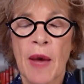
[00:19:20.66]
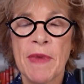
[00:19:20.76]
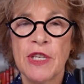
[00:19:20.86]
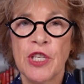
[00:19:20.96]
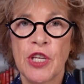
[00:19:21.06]

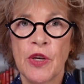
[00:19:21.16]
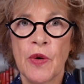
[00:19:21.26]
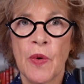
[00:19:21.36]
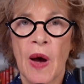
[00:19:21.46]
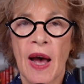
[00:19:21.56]
Coming to
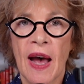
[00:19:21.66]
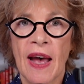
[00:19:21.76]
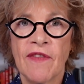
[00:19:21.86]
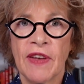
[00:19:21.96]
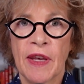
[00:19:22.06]
you,
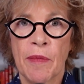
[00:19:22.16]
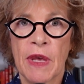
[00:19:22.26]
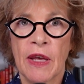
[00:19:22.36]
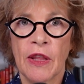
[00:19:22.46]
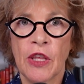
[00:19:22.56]
Ivy
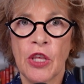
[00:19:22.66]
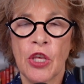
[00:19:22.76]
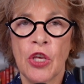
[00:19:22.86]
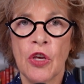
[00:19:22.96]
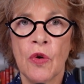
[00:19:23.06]
Camille,
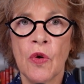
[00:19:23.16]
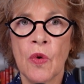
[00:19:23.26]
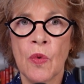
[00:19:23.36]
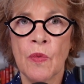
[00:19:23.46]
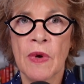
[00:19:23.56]

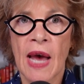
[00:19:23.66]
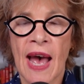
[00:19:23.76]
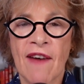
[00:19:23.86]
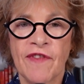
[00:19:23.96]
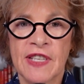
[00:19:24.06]
you
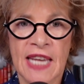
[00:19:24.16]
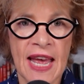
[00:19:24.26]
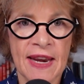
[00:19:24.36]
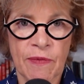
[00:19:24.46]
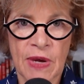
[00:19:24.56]
have
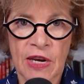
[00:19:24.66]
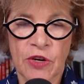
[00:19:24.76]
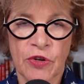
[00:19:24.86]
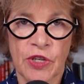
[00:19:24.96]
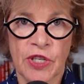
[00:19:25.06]
said
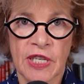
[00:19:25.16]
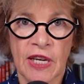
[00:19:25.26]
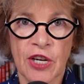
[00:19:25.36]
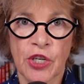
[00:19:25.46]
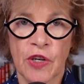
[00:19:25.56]
in your
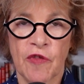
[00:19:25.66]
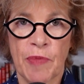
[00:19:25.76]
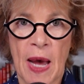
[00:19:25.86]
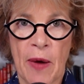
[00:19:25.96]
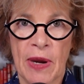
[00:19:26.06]
discussion
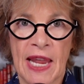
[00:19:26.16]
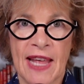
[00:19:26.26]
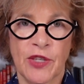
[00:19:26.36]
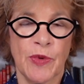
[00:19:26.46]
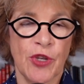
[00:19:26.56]
of
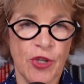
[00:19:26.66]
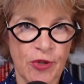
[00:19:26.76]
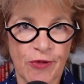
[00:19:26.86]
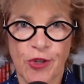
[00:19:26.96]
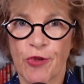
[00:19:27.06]
Powerlands, which
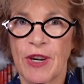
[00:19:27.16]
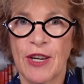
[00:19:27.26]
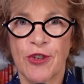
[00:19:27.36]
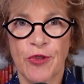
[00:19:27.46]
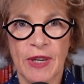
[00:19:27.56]

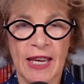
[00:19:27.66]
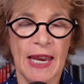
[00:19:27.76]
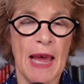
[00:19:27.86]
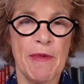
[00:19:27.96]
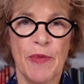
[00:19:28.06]
screened during
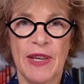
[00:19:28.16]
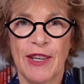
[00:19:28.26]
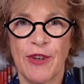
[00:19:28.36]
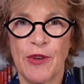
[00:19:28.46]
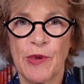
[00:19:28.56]
Climate
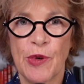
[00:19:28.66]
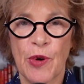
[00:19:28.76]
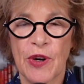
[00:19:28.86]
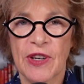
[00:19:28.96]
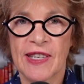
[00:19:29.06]
Week in New
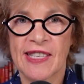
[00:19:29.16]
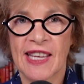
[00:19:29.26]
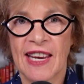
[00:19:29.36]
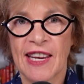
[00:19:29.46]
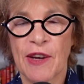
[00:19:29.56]
York and is
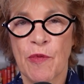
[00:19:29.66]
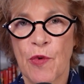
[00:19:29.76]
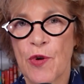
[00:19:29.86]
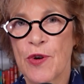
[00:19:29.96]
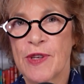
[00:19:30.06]
getting
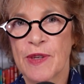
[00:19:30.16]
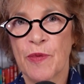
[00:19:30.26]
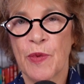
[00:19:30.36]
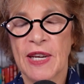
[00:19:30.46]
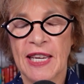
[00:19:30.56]
awards
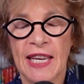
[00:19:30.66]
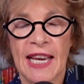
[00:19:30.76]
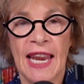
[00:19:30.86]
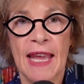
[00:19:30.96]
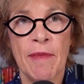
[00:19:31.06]
and winning
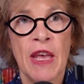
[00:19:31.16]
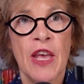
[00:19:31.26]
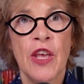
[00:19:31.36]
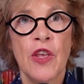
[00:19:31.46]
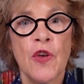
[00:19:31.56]
acclaim,
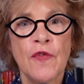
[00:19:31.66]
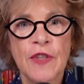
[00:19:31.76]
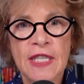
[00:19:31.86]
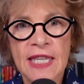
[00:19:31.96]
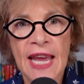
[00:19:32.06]
you've
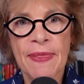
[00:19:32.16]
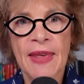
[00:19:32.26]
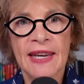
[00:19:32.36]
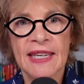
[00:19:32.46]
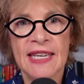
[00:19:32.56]
said
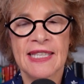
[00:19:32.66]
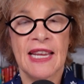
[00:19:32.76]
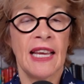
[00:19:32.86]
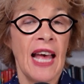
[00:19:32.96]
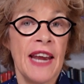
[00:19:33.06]
that it is
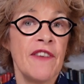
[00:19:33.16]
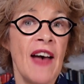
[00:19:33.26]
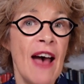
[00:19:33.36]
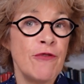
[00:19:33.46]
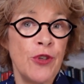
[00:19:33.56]
a kind of
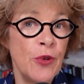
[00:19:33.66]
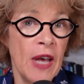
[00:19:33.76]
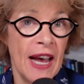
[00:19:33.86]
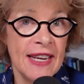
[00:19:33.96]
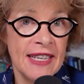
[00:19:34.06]
how-to
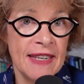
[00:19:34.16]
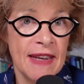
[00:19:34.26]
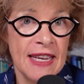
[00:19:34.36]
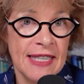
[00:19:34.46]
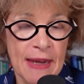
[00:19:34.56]
guide in,
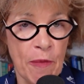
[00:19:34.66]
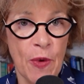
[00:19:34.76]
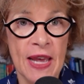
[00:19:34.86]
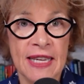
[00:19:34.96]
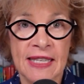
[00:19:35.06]
in some
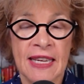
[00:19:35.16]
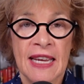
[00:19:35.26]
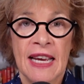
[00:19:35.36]
ways.